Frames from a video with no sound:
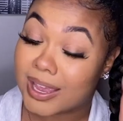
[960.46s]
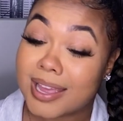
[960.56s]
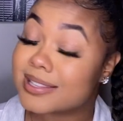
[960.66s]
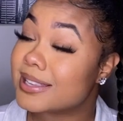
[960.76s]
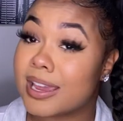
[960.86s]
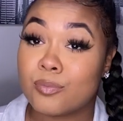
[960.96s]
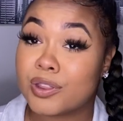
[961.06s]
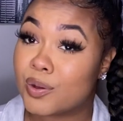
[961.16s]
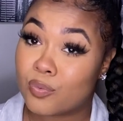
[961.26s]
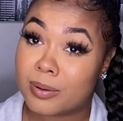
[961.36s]
And same
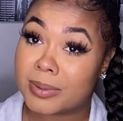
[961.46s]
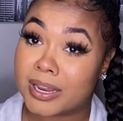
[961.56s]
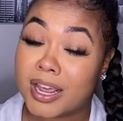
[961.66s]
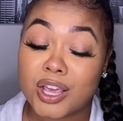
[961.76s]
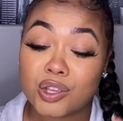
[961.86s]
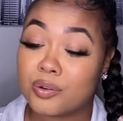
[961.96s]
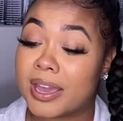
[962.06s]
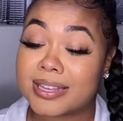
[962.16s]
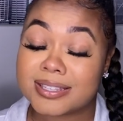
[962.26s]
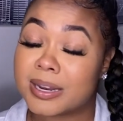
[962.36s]
with a woman. You
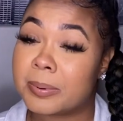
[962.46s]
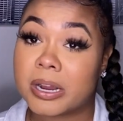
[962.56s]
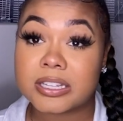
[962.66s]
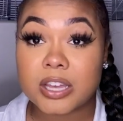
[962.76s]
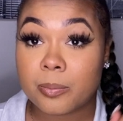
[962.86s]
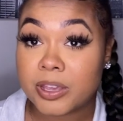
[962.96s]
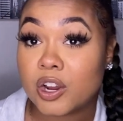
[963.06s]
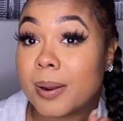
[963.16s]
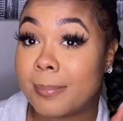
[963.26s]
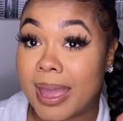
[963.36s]
can't sit up here and tell me
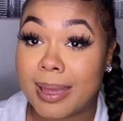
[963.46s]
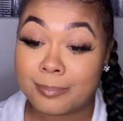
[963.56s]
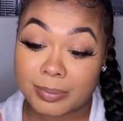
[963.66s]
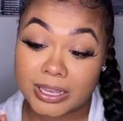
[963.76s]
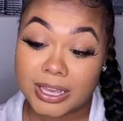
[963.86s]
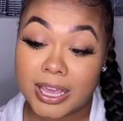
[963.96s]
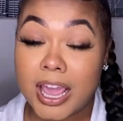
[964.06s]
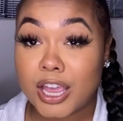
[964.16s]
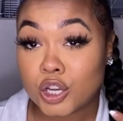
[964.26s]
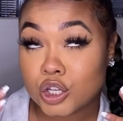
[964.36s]
you're a bad bee
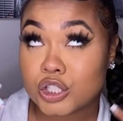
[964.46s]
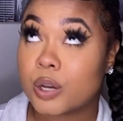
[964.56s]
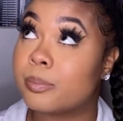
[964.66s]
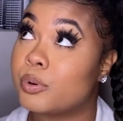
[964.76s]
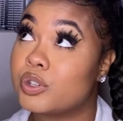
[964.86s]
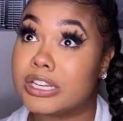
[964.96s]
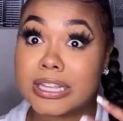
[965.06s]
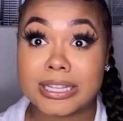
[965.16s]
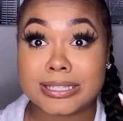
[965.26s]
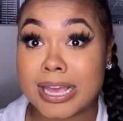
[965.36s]
and you're so bougie
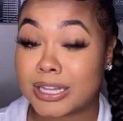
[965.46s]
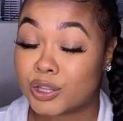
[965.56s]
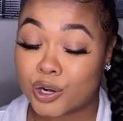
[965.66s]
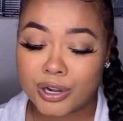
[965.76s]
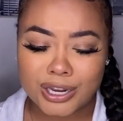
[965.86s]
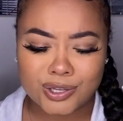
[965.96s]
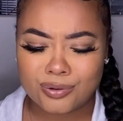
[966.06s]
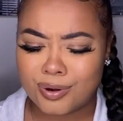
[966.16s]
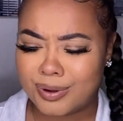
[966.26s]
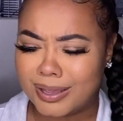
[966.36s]
and this, that, and the third, and you
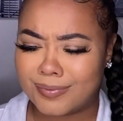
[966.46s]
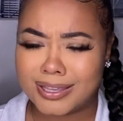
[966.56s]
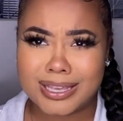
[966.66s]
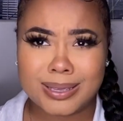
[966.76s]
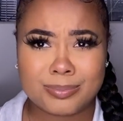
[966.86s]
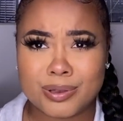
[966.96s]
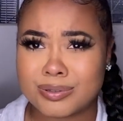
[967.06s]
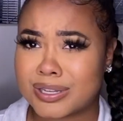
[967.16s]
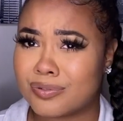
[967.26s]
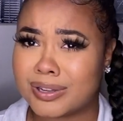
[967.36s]
don't even keep
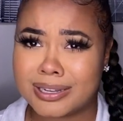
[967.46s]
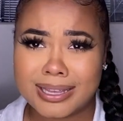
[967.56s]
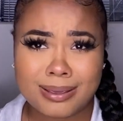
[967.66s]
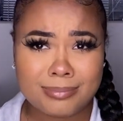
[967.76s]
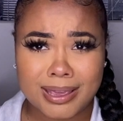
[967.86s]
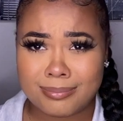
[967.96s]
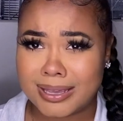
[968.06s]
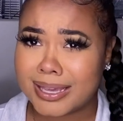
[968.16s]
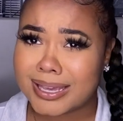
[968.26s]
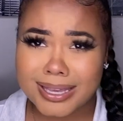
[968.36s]
yourself clean,
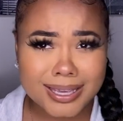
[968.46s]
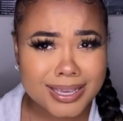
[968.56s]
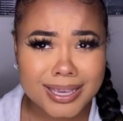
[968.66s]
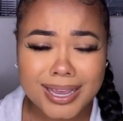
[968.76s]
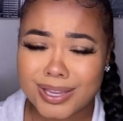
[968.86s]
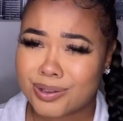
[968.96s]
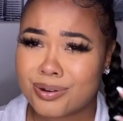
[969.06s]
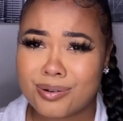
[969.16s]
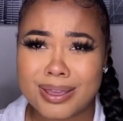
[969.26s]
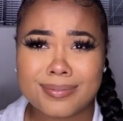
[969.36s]
baby. You
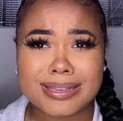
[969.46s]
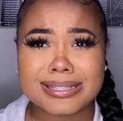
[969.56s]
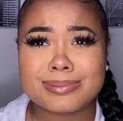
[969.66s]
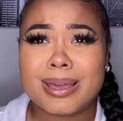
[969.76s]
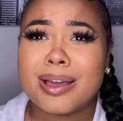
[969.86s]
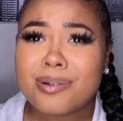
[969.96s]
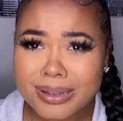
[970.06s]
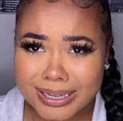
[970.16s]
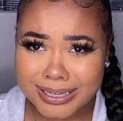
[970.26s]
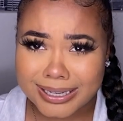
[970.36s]
don't even smell
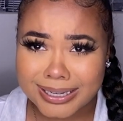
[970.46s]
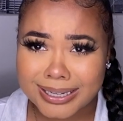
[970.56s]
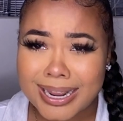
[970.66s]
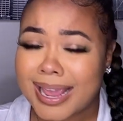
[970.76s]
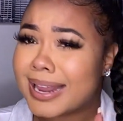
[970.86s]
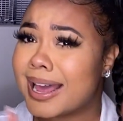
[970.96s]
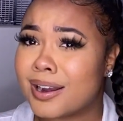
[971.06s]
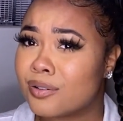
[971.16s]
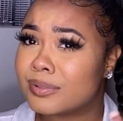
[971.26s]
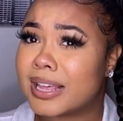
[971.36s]
good. And
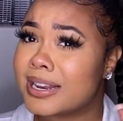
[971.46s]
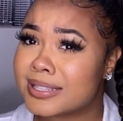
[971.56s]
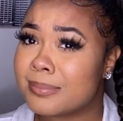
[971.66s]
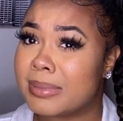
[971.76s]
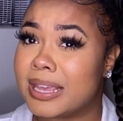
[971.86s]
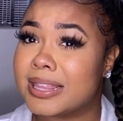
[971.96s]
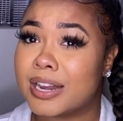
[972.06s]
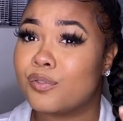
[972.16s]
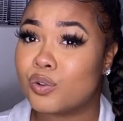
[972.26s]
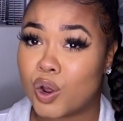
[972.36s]
that doesn't mean that
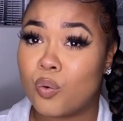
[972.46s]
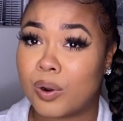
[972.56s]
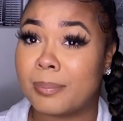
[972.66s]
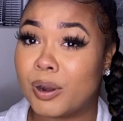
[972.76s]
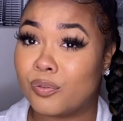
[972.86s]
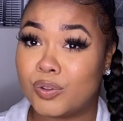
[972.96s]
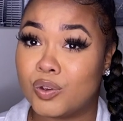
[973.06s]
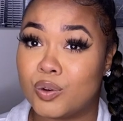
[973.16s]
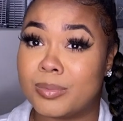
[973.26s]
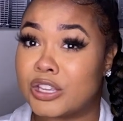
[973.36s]
if you don't wear
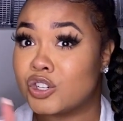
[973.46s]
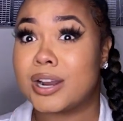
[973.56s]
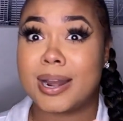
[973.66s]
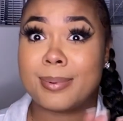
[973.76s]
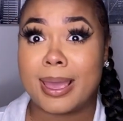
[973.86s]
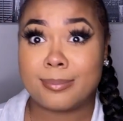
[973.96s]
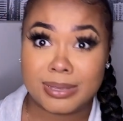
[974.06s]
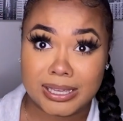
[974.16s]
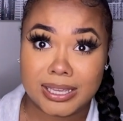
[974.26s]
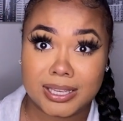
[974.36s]
perfume that you're not a bad
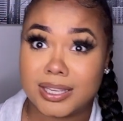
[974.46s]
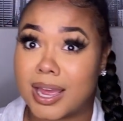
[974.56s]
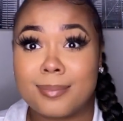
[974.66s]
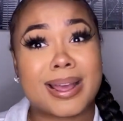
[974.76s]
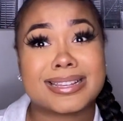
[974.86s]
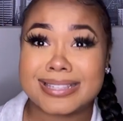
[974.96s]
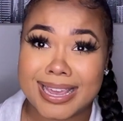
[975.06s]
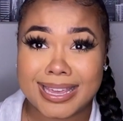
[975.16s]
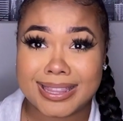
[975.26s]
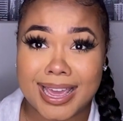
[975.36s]
bee. I'm not
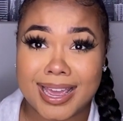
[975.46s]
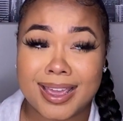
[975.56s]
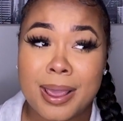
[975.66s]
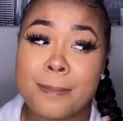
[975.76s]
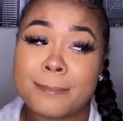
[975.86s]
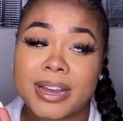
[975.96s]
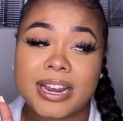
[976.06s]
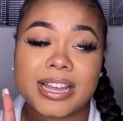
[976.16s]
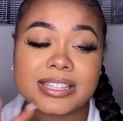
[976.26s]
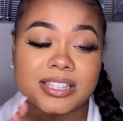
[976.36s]
saying that, but
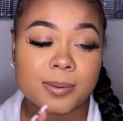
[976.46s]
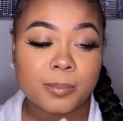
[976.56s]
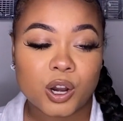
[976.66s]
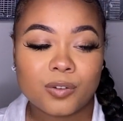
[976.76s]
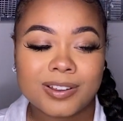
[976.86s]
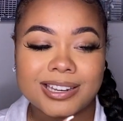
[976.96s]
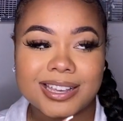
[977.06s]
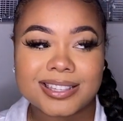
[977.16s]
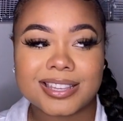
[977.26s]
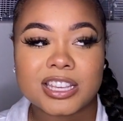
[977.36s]
it's the perfect
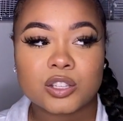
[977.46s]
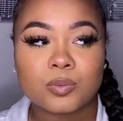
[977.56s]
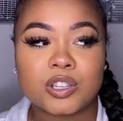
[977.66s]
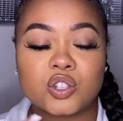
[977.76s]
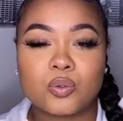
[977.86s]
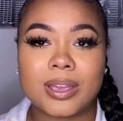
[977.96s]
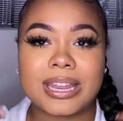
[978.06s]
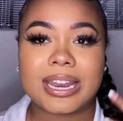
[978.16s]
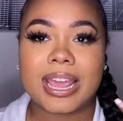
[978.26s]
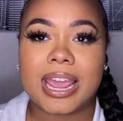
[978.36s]
accessory to
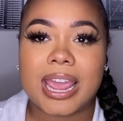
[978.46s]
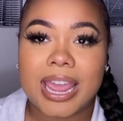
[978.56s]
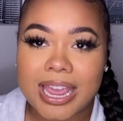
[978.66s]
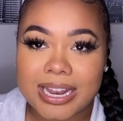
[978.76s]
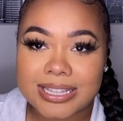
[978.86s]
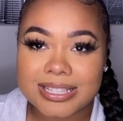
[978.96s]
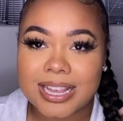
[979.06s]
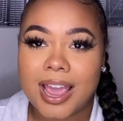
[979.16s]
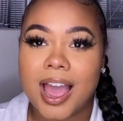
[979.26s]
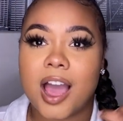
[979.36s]
enhance
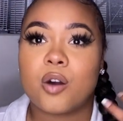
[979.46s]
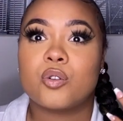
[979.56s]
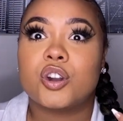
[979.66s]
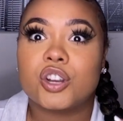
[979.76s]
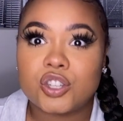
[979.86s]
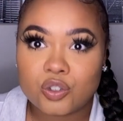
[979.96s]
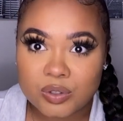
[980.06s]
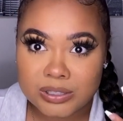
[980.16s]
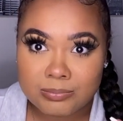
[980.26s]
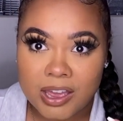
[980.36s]
how good you
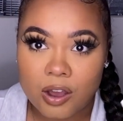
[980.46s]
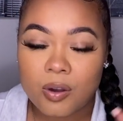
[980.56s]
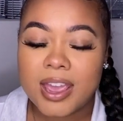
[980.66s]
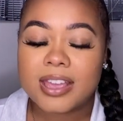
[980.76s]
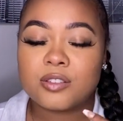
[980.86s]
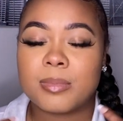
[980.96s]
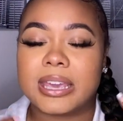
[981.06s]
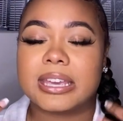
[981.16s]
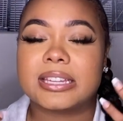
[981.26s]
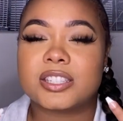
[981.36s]
smell. You
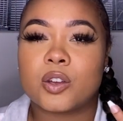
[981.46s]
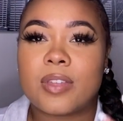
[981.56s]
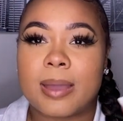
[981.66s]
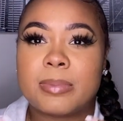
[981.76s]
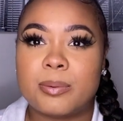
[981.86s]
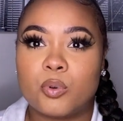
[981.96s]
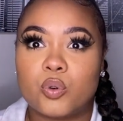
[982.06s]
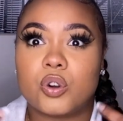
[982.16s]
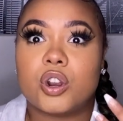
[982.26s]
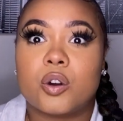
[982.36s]
make it so that people
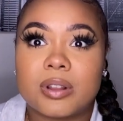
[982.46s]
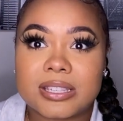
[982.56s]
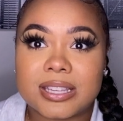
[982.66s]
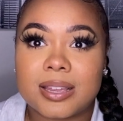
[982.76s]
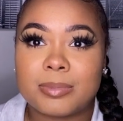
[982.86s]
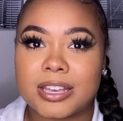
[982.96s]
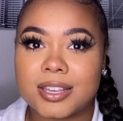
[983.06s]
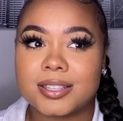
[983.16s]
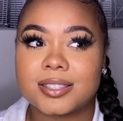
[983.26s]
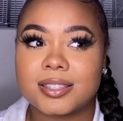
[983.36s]
notice it,
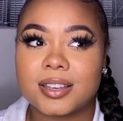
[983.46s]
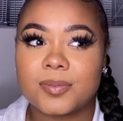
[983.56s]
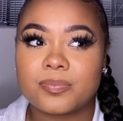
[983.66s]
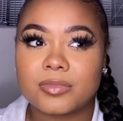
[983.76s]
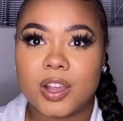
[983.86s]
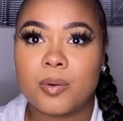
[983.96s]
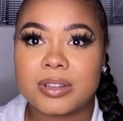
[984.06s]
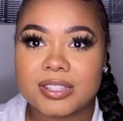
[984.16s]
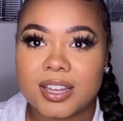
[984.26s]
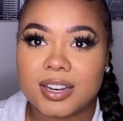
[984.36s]
because no
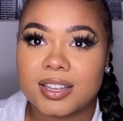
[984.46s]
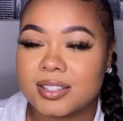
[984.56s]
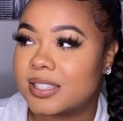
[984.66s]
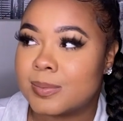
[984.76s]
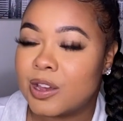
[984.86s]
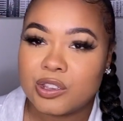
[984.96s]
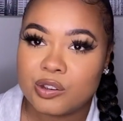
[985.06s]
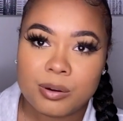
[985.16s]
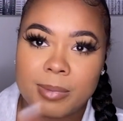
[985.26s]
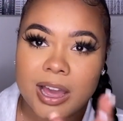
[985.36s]
one's gonna smell
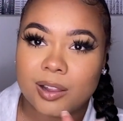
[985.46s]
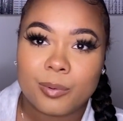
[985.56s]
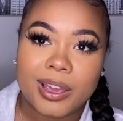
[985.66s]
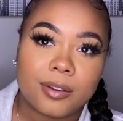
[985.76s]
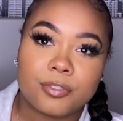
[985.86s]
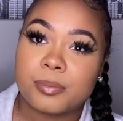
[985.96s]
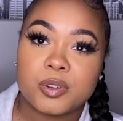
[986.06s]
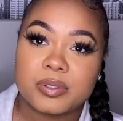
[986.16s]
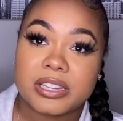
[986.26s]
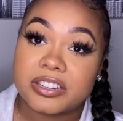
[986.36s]
you a mile away from
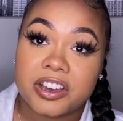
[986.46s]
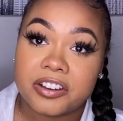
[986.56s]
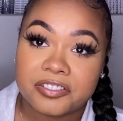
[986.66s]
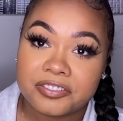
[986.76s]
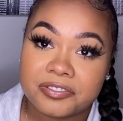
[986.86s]
using Dove.